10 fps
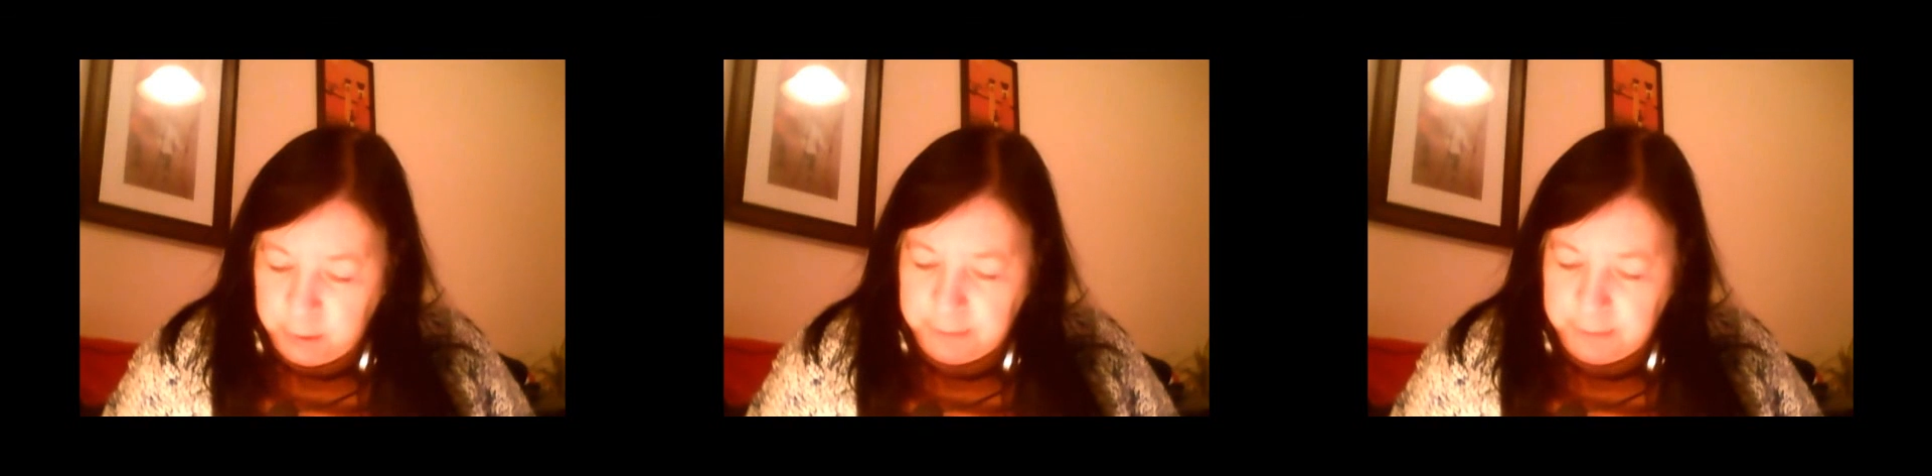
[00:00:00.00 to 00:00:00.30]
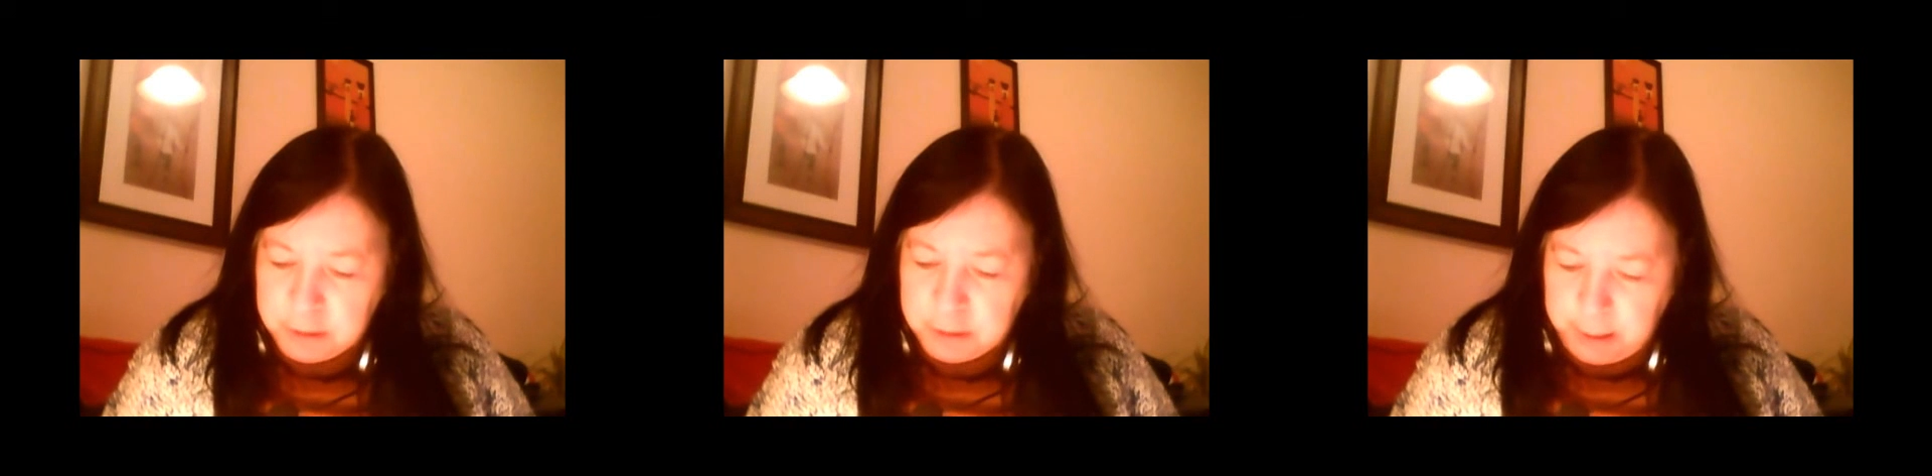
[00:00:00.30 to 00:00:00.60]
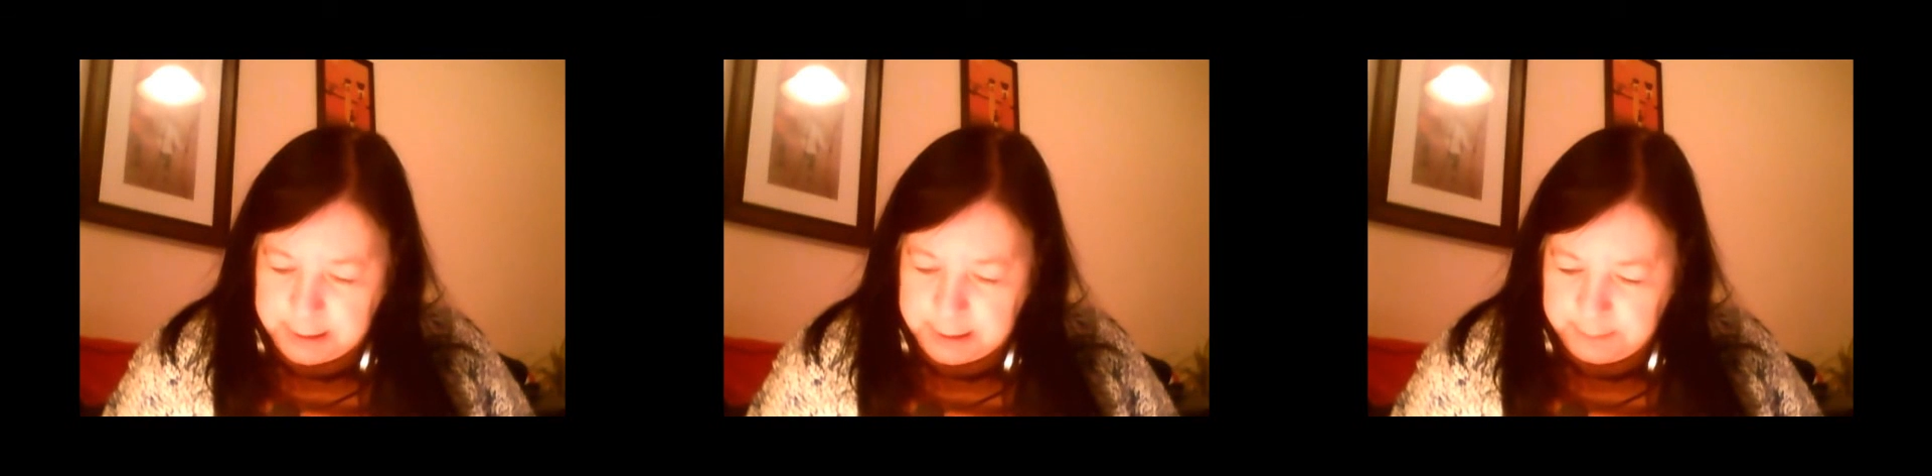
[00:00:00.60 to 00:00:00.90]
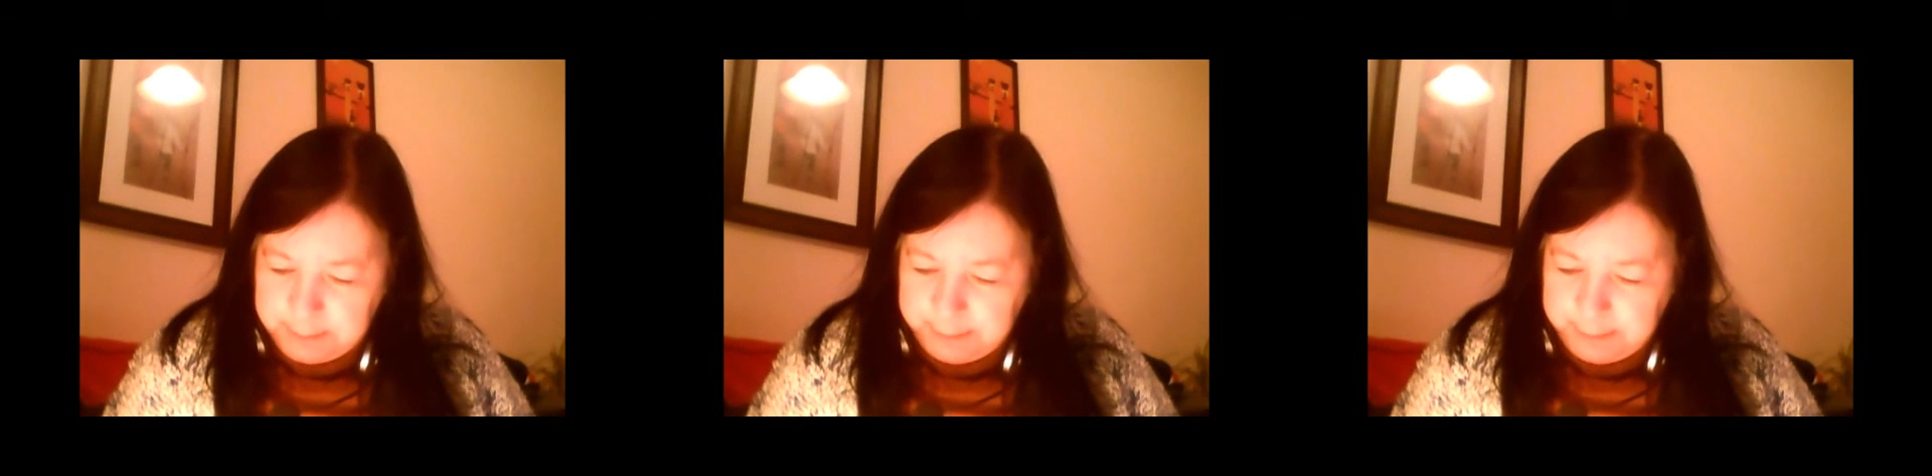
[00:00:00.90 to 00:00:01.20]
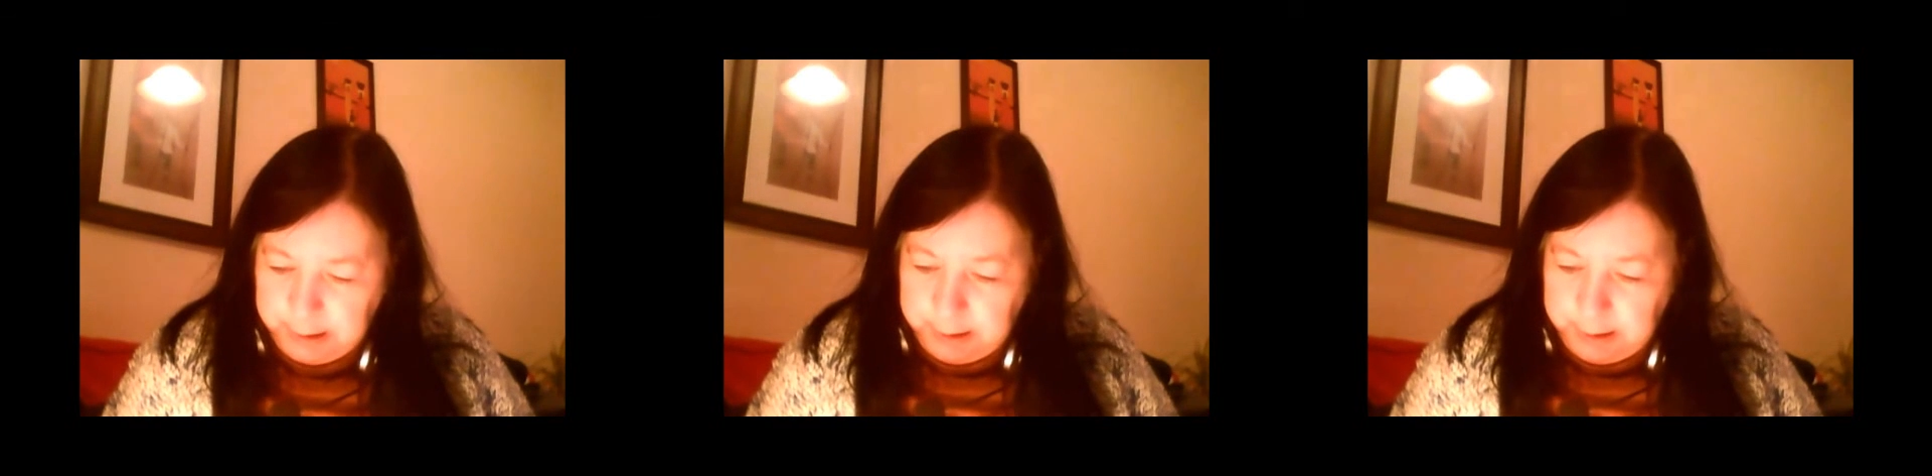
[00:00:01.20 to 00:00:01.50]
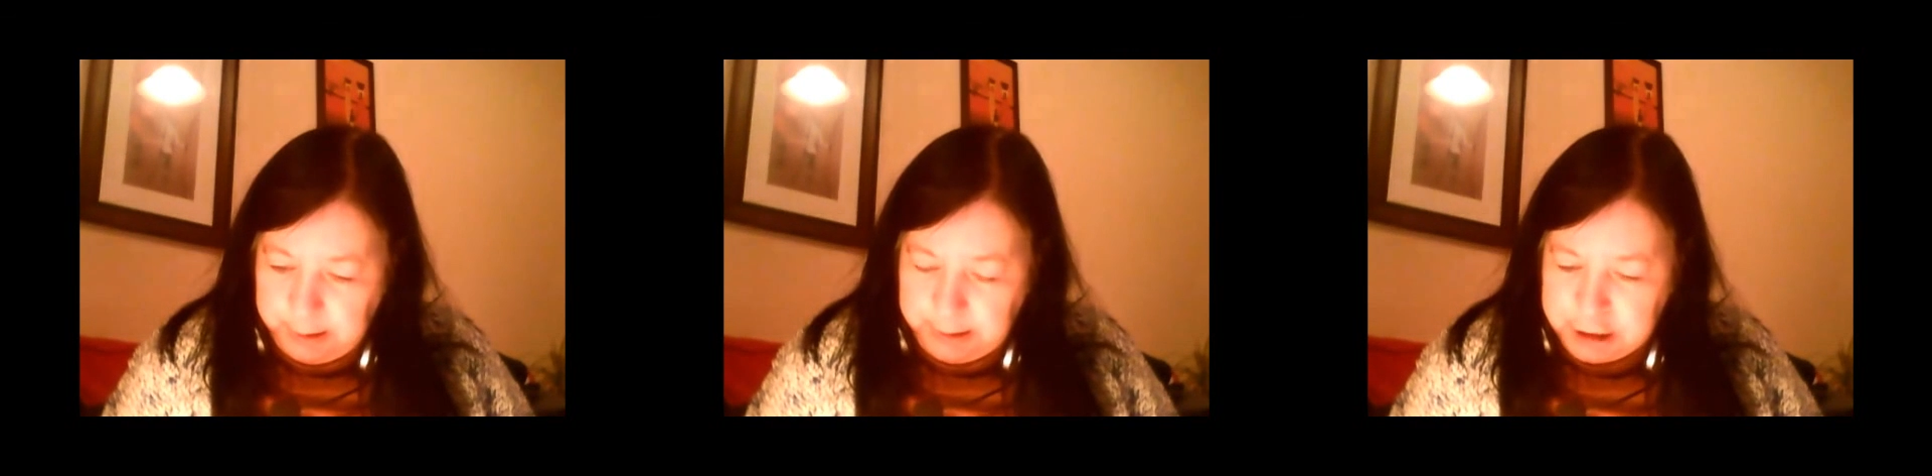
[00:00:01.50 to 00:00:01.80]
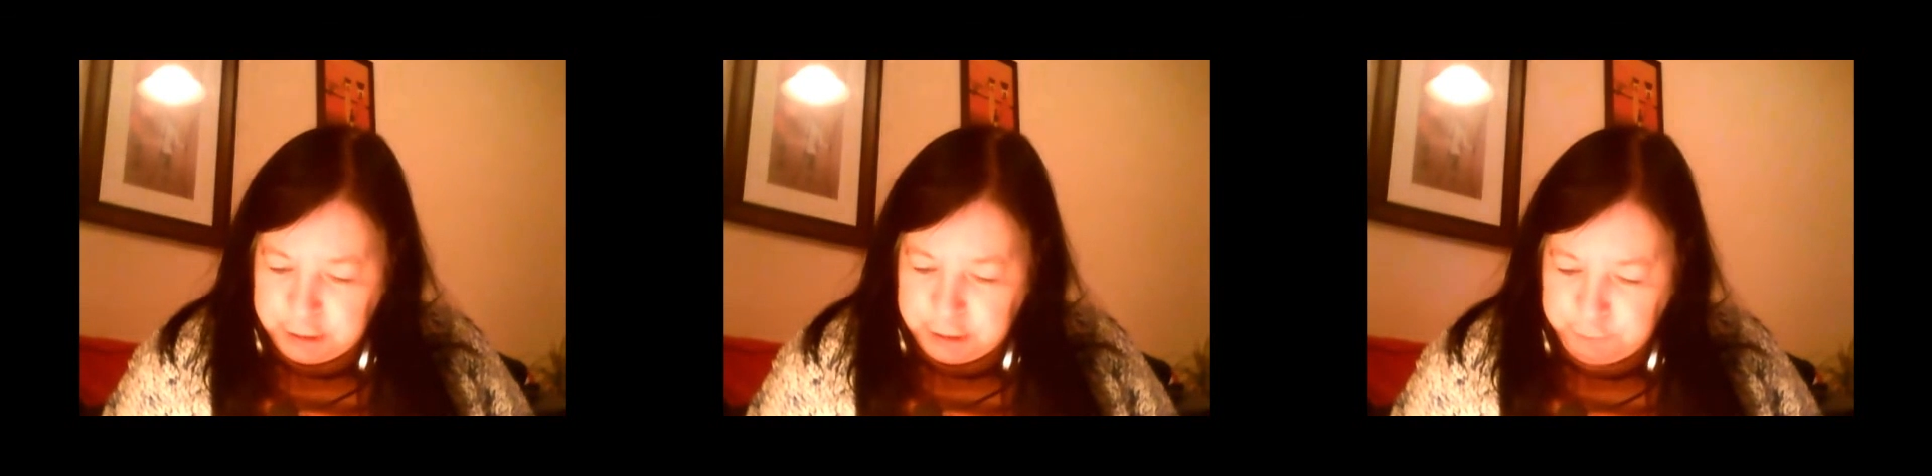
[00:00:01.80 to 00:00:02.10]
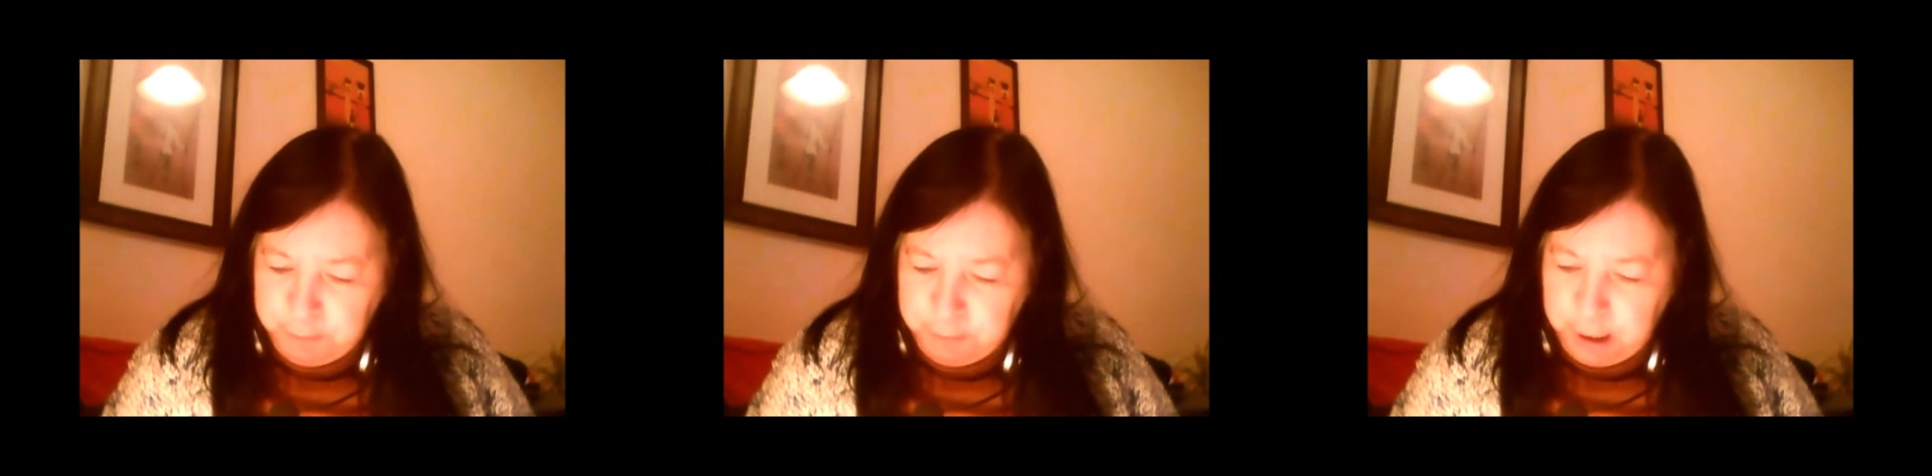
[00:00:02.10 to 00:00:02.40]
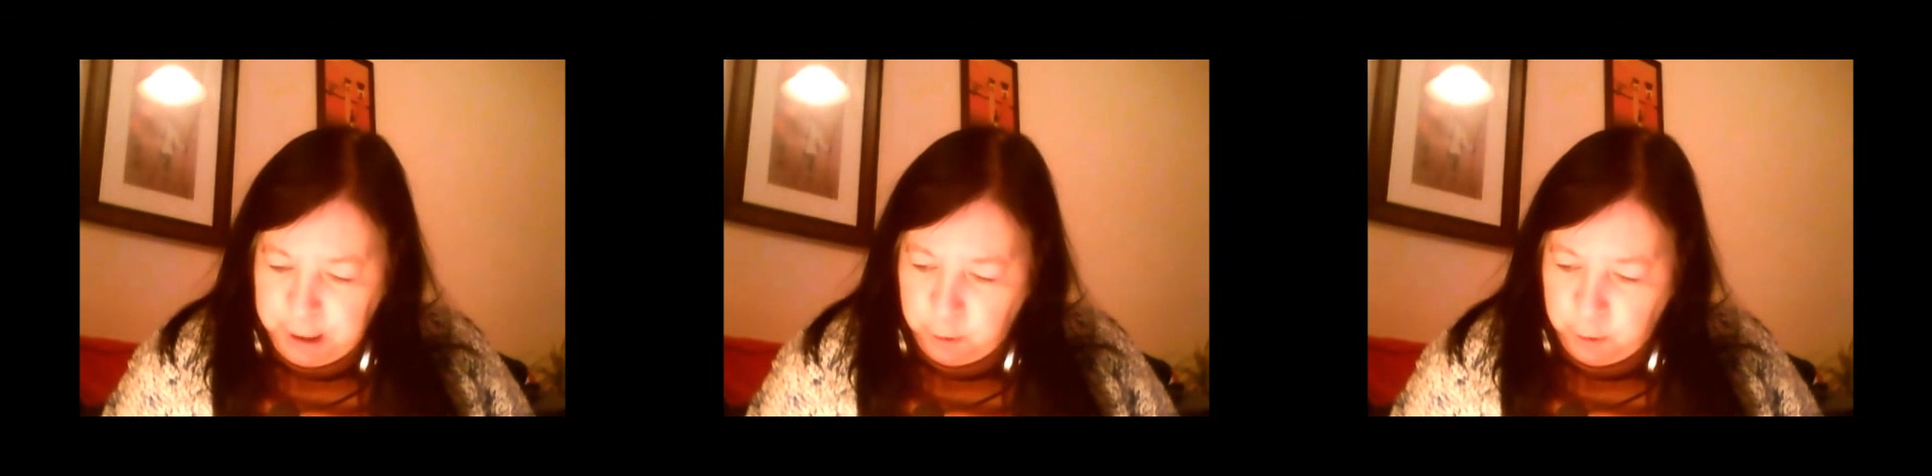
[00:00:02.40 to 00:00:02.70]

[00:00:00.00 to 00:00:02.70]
even twice. Then she threw me a look